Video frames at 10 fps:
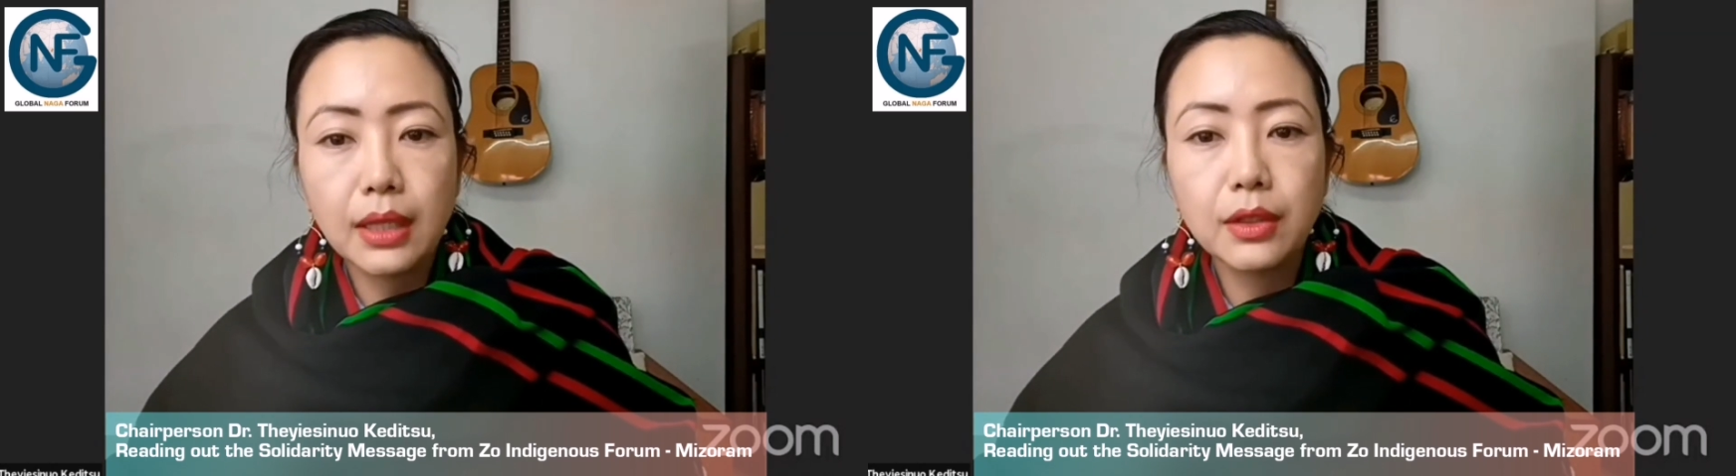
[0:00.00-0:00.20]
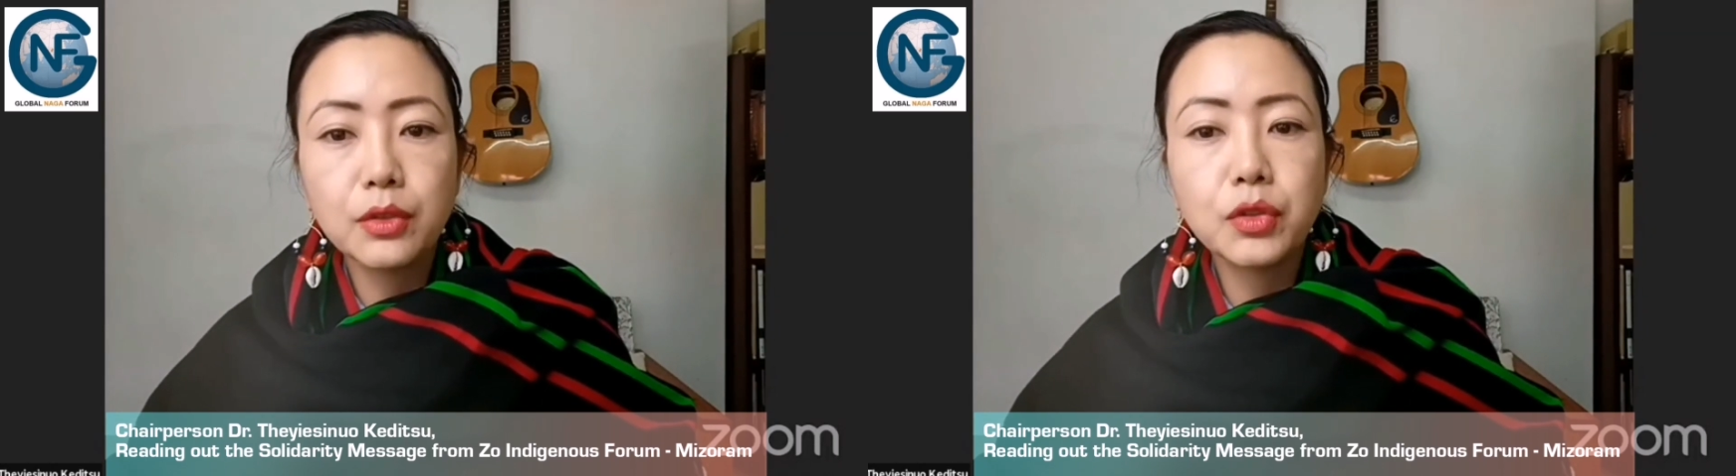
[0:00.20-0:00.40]

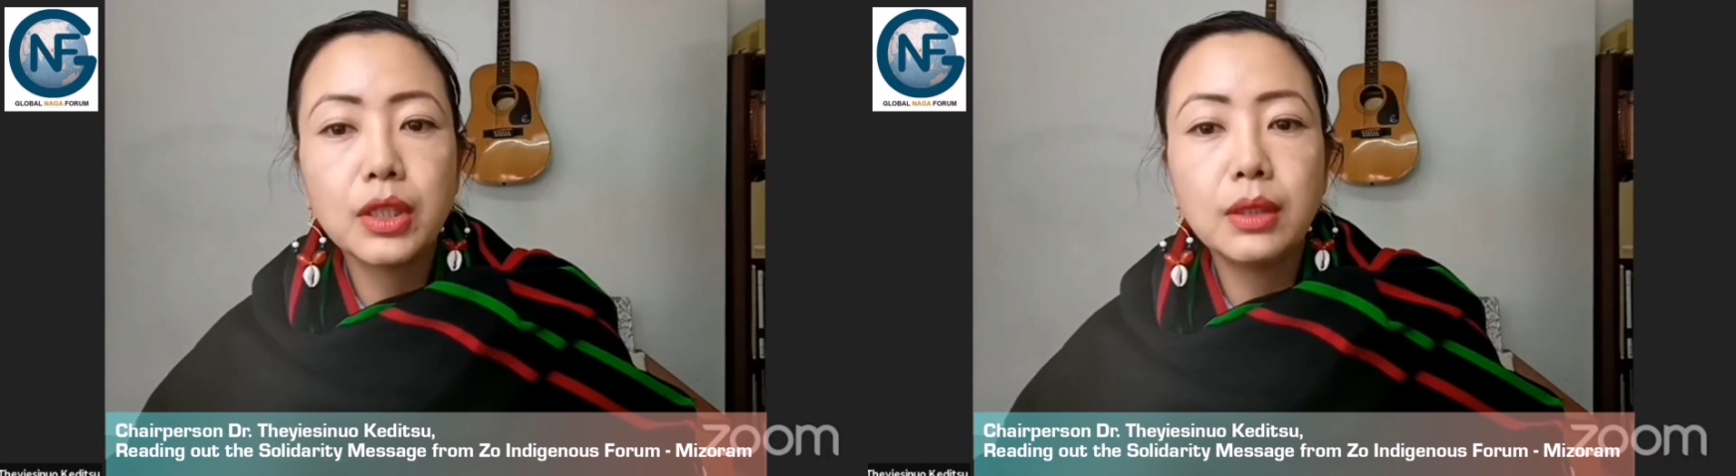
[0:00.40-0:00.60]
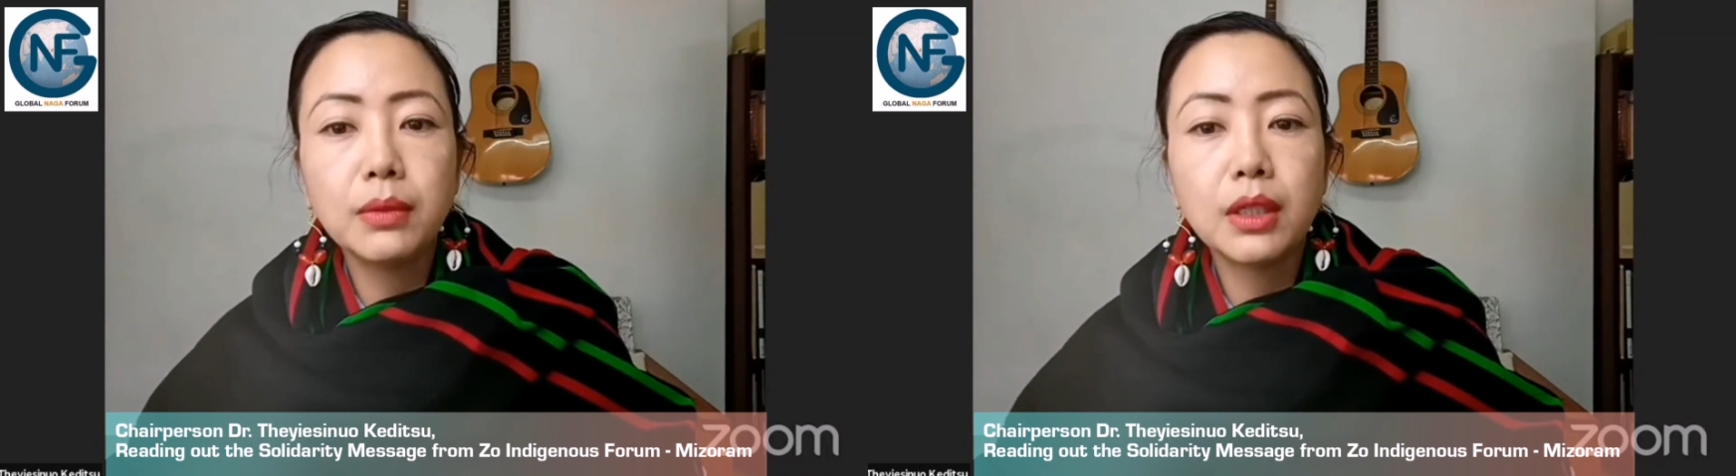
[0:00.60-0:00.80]
and the
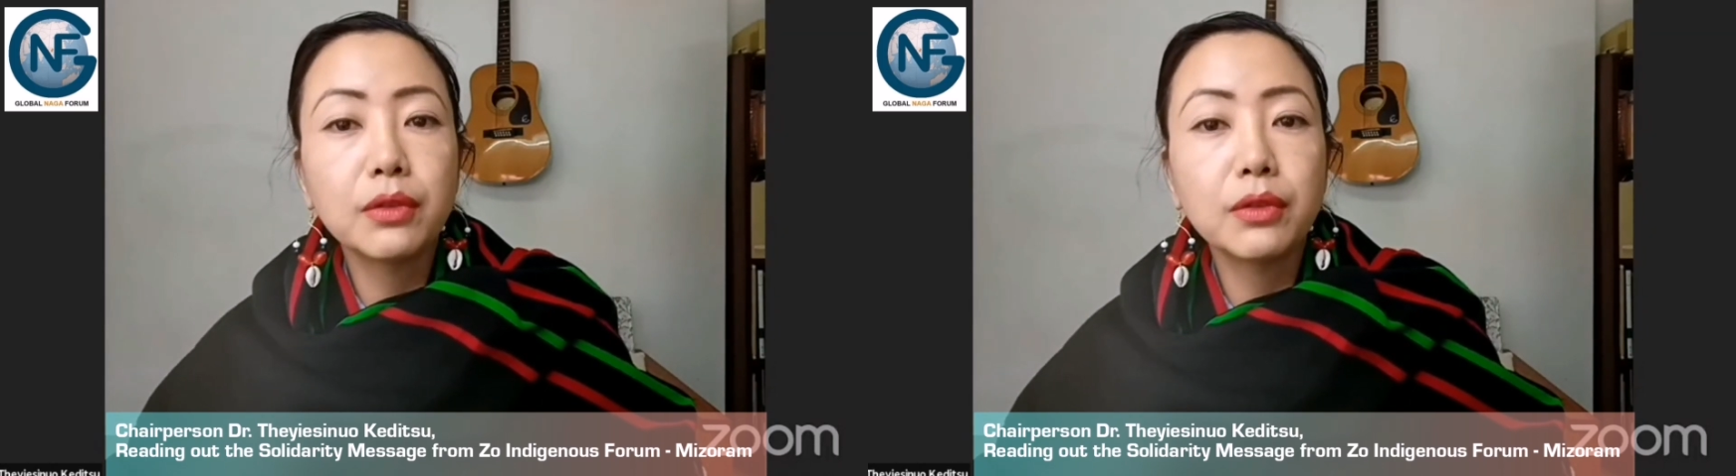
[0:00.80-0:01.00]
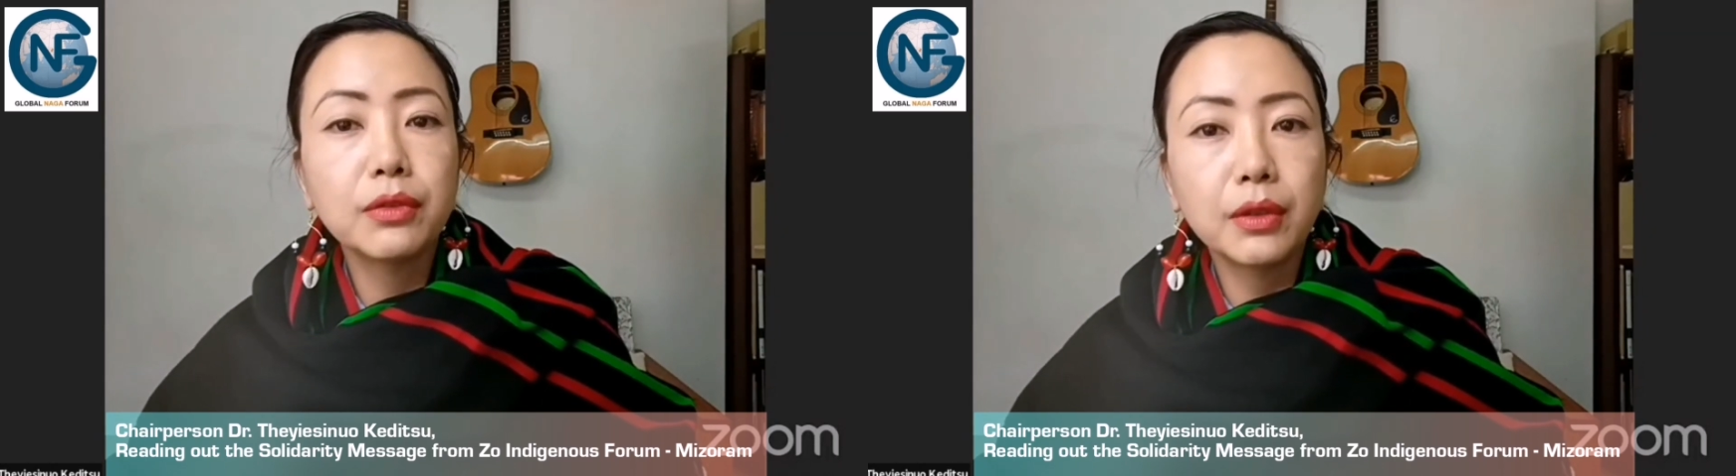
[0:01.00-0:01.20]
dream
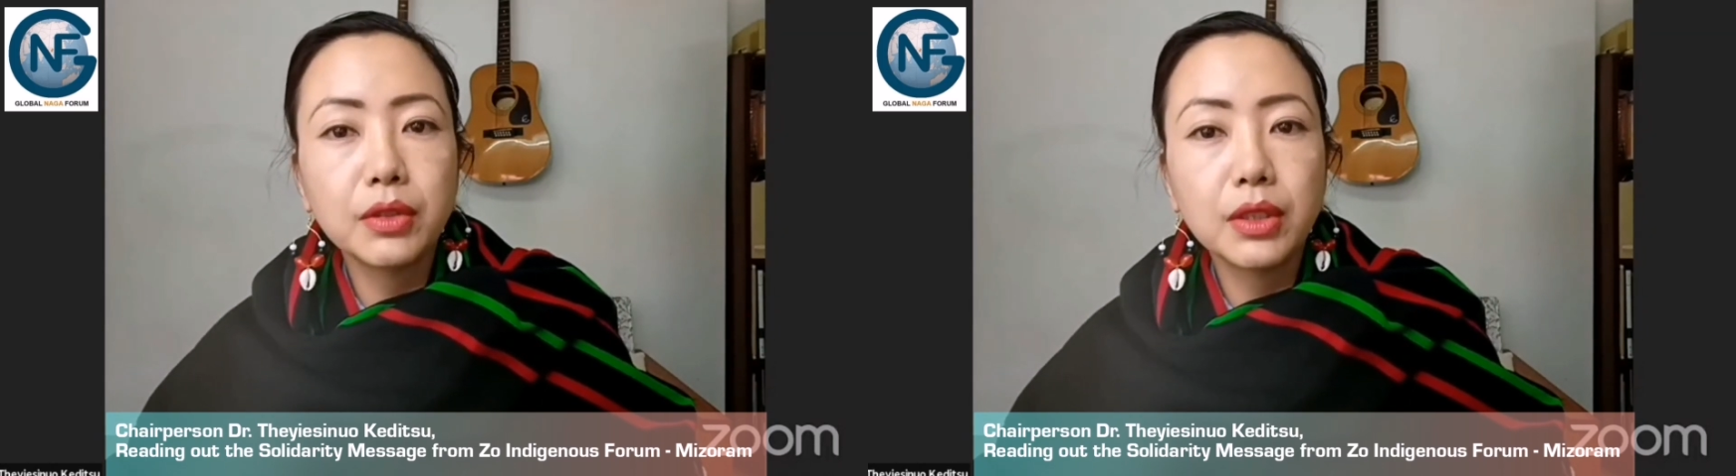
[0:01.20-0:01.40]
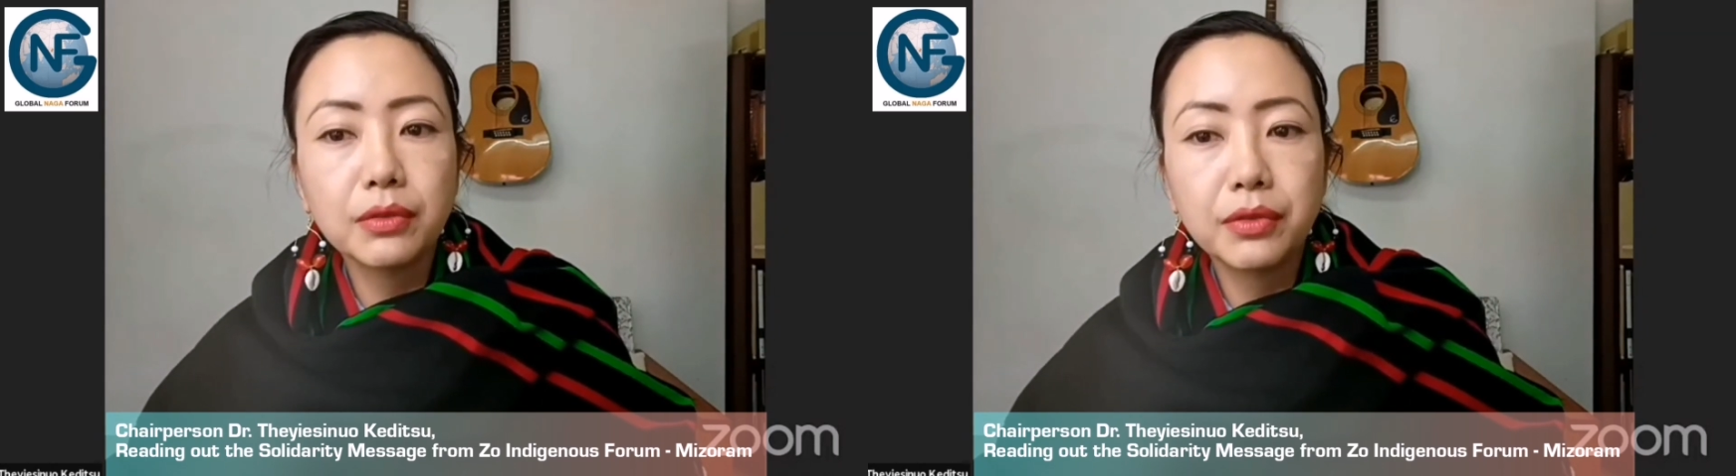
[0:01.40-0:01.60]
of the
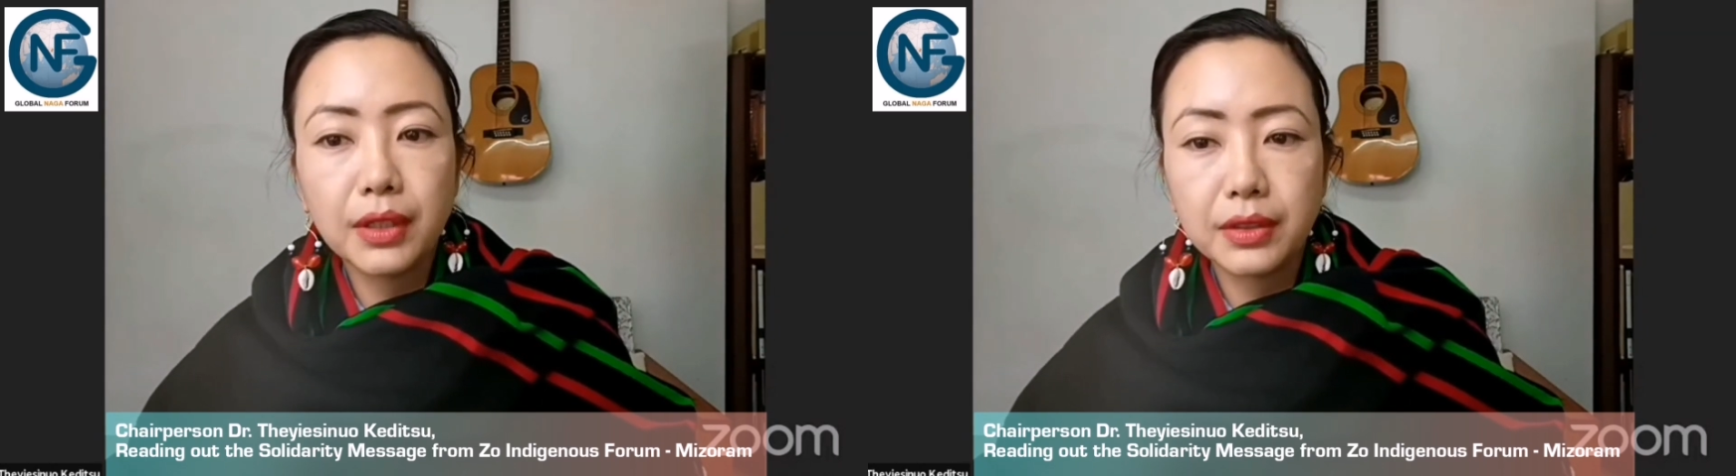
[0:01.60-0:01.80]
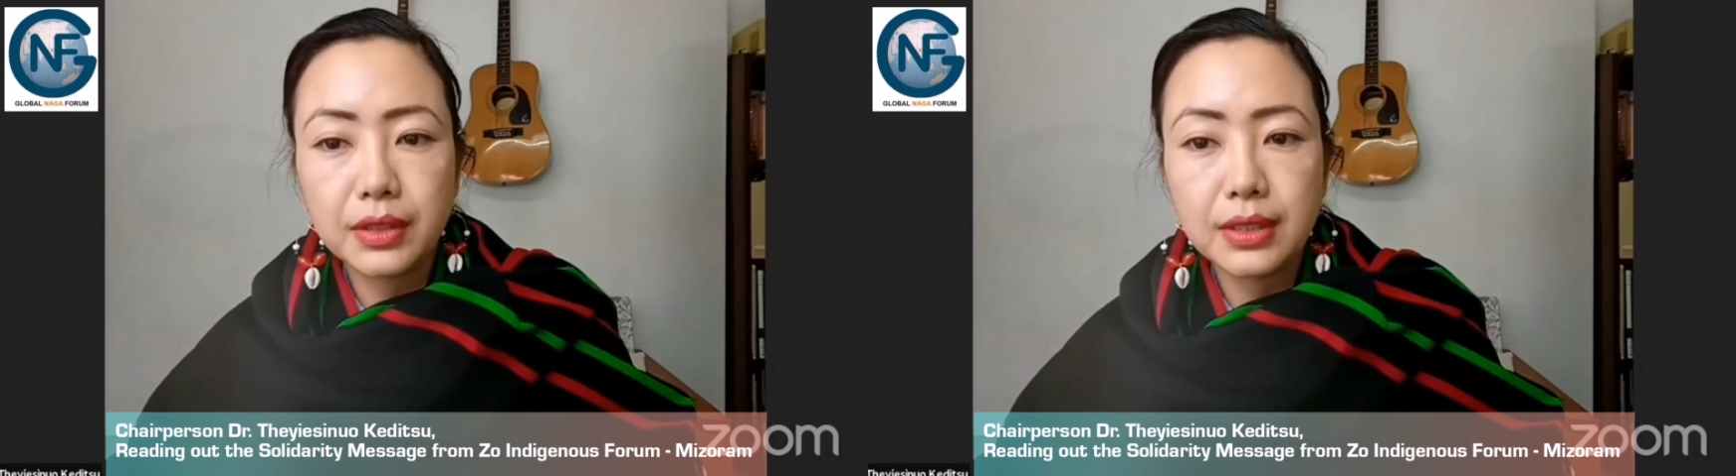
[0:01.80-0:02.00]
founding
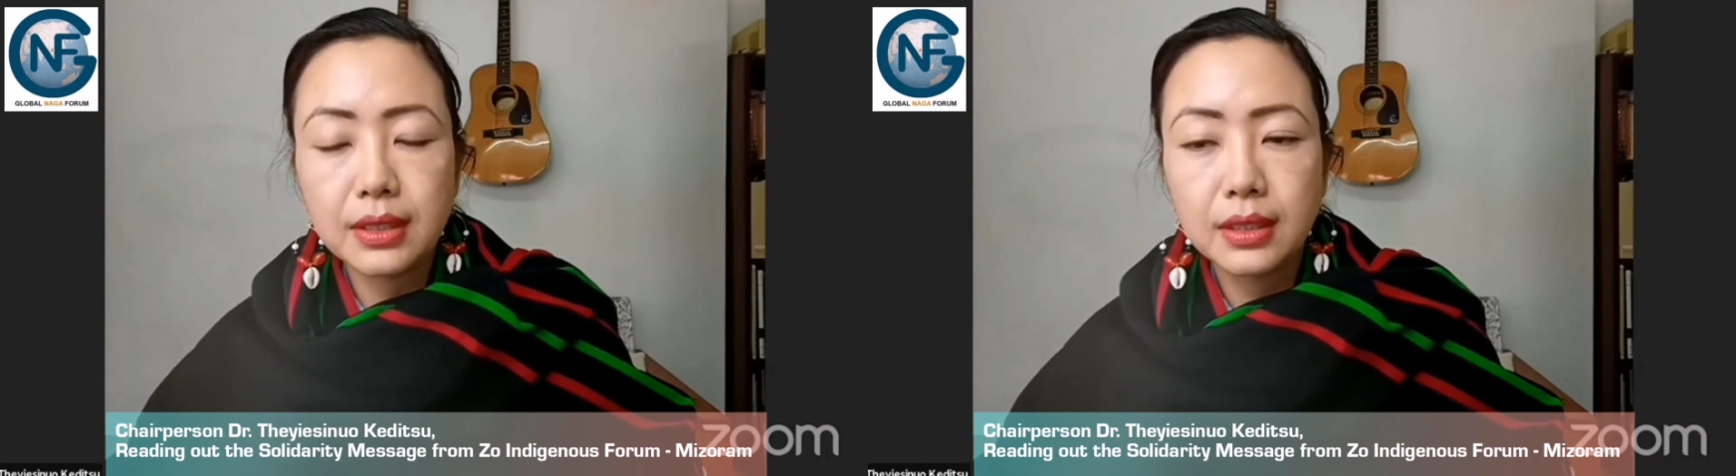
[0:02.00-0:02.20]
fathers.